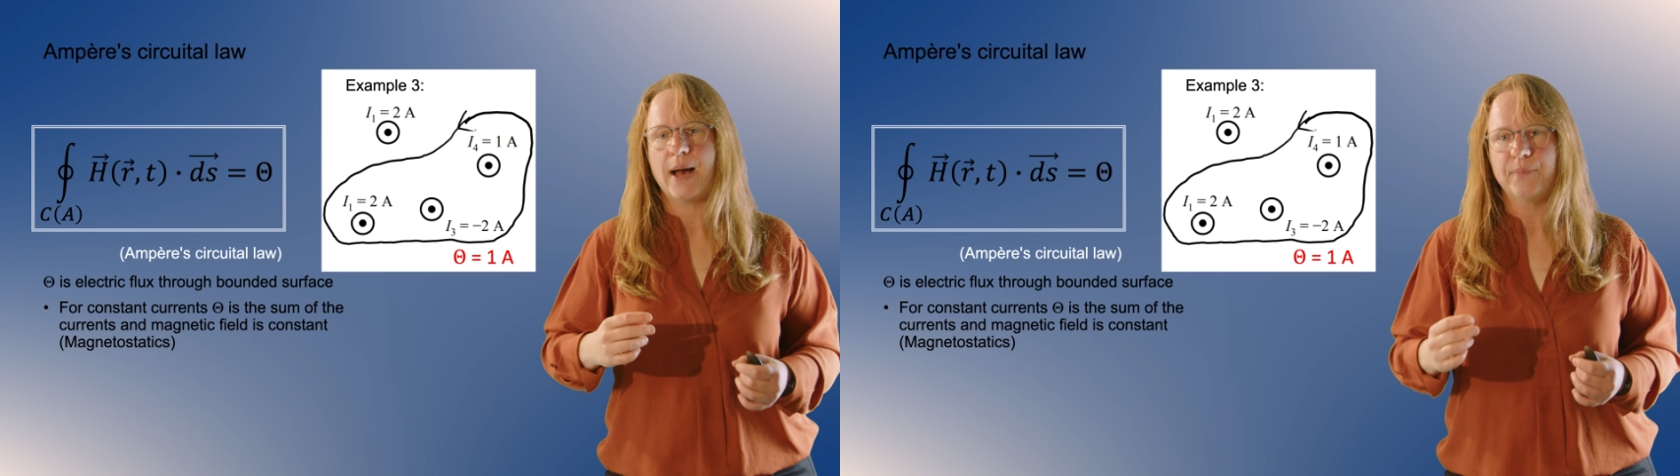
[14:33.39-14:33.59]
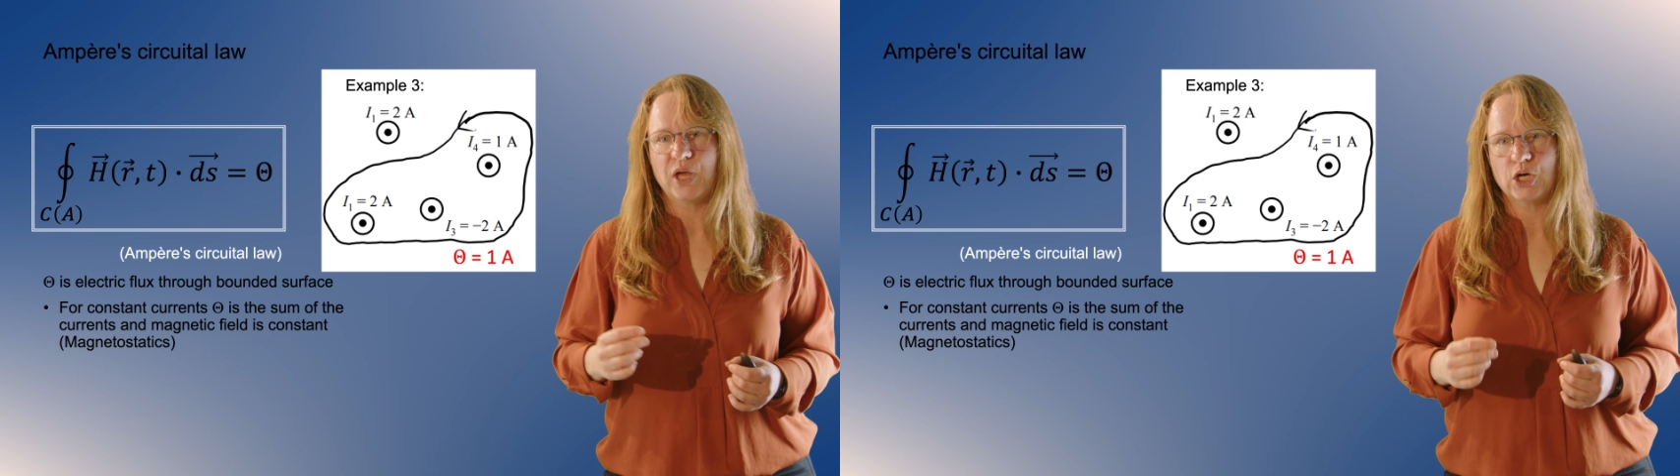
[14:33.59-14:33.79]

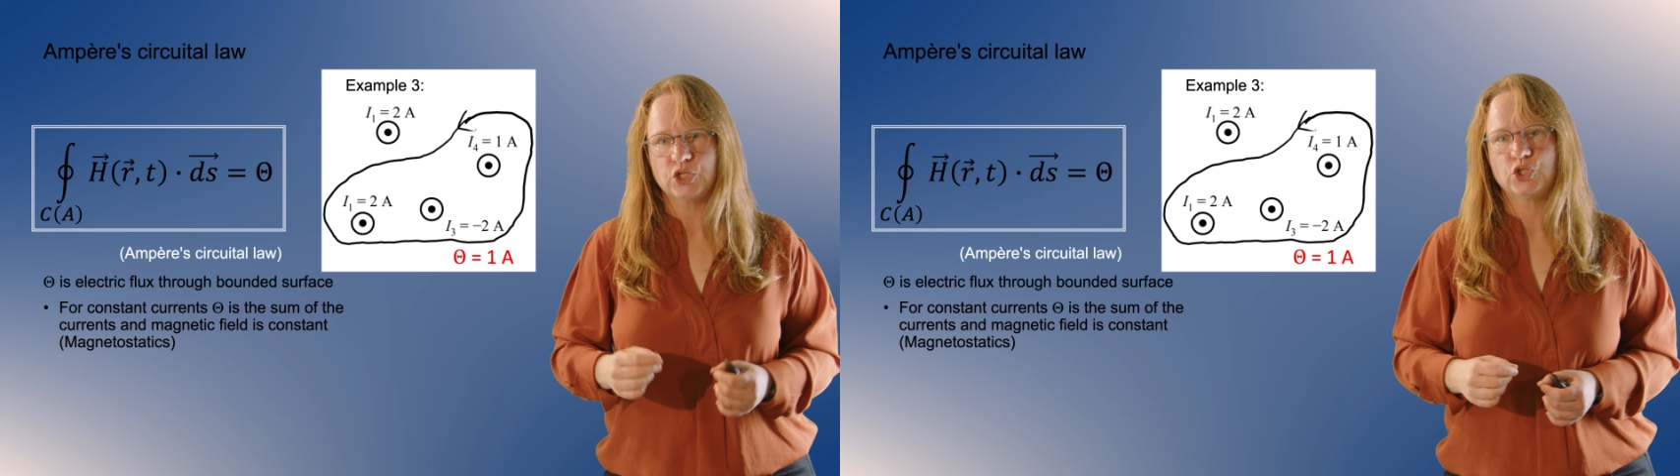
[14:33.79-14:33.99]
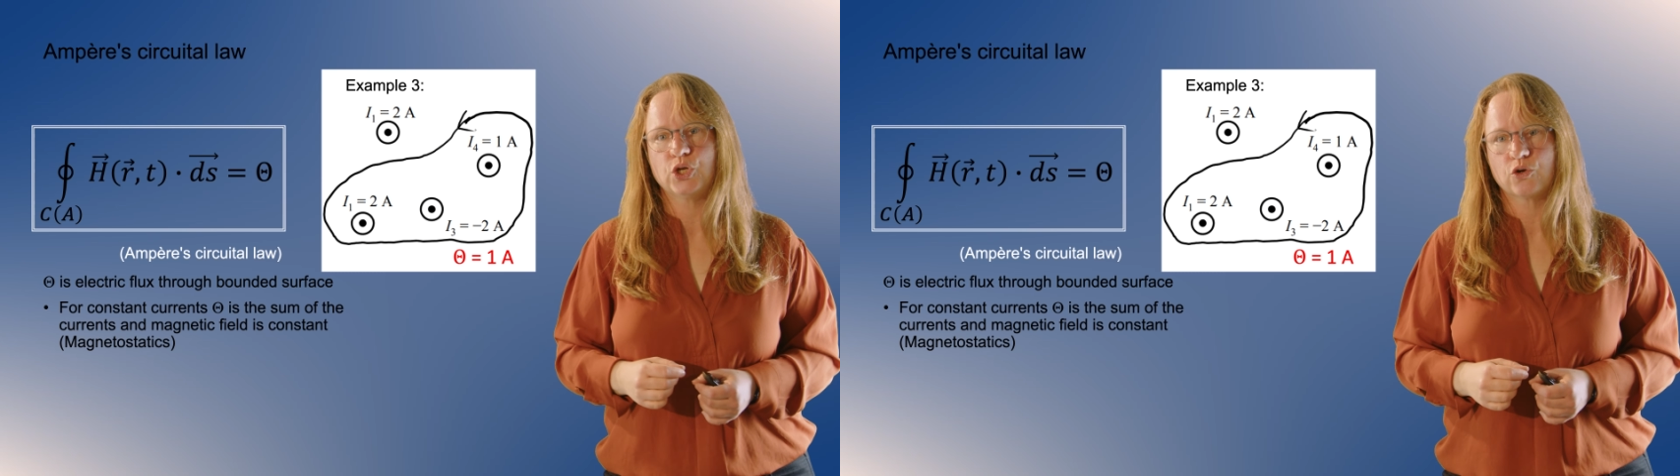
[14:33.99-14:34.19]
Ampere's
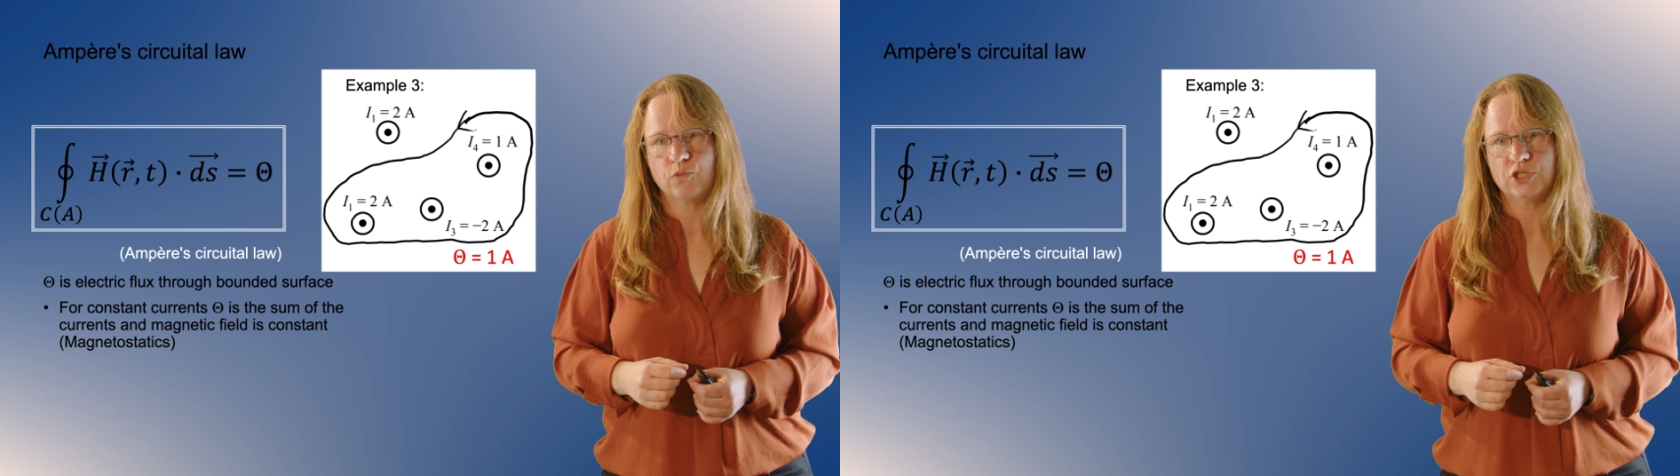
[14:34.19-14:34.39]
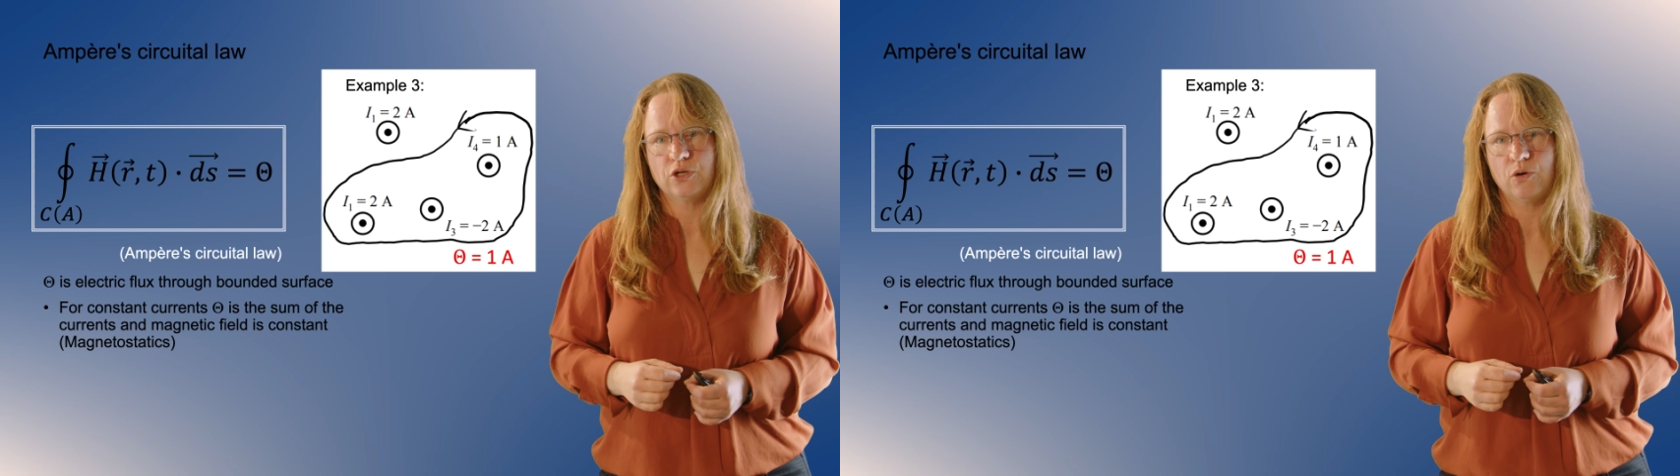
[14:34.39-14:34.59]

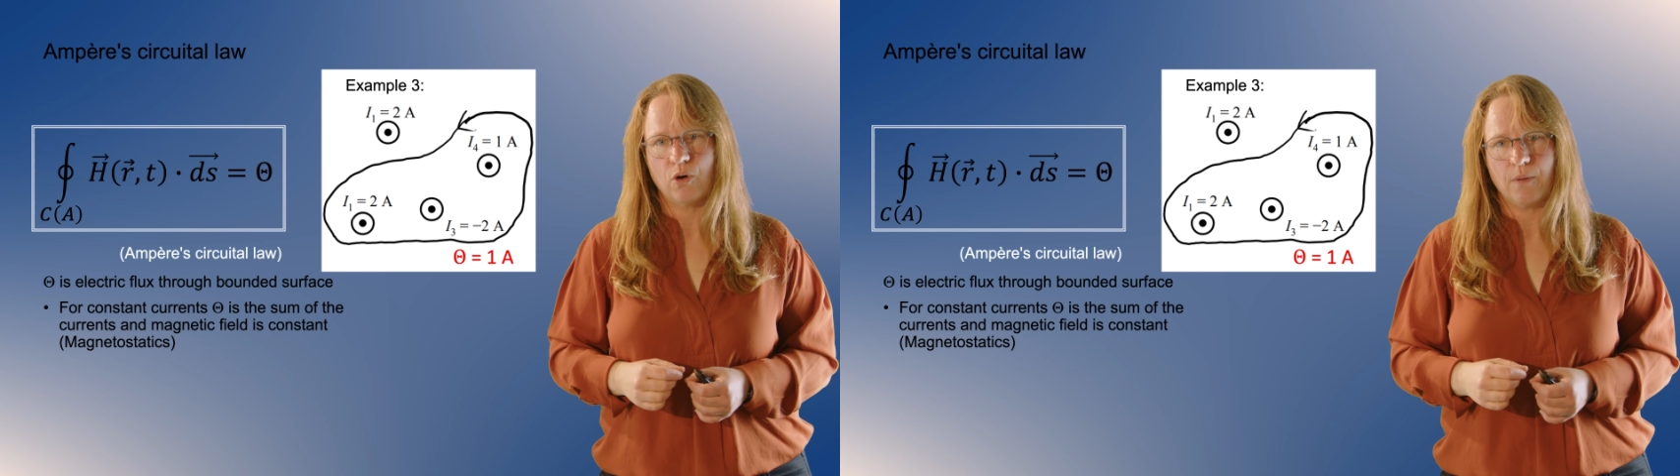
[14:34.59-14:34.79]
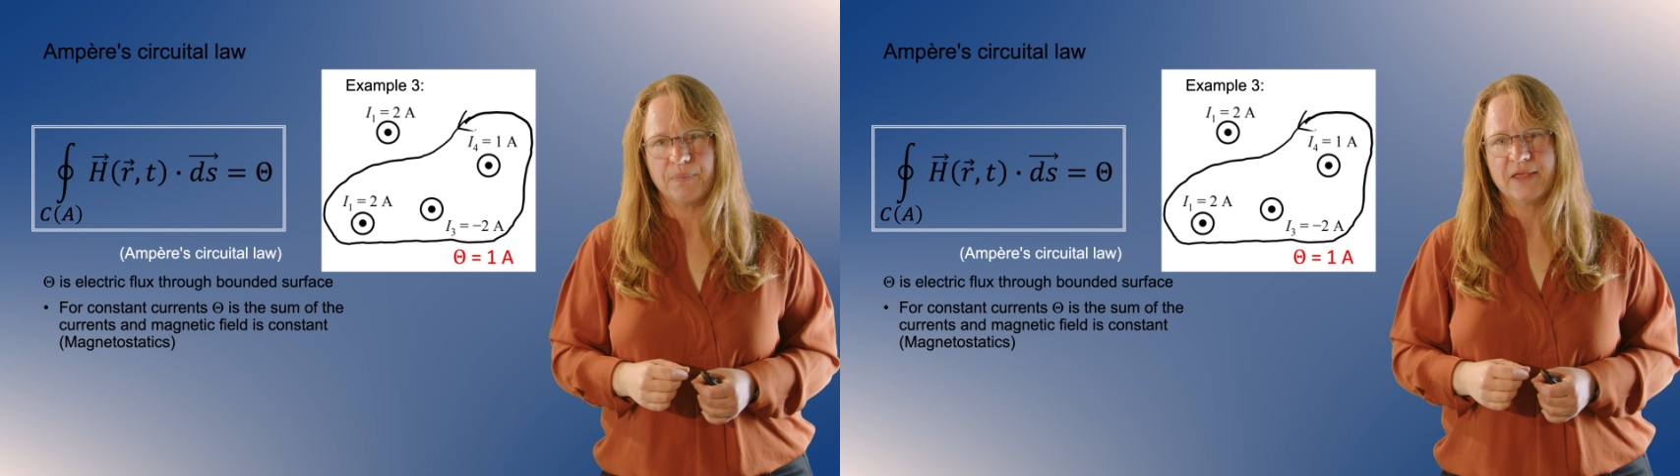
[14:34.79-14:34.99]
circuital
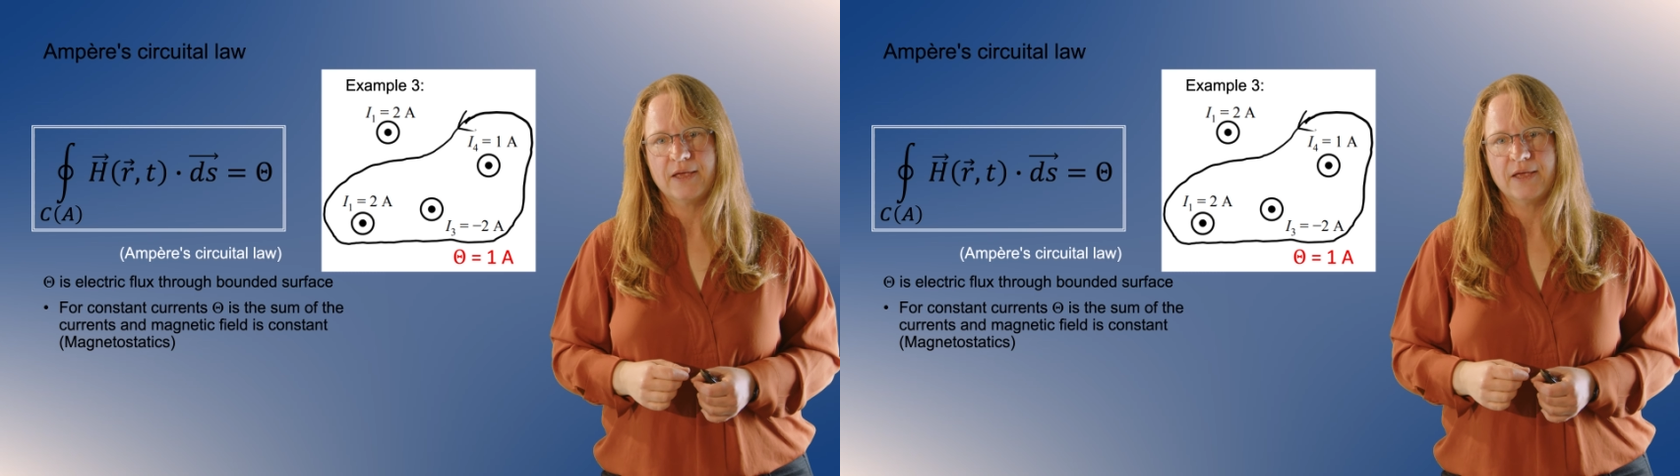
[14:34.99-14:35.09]
law.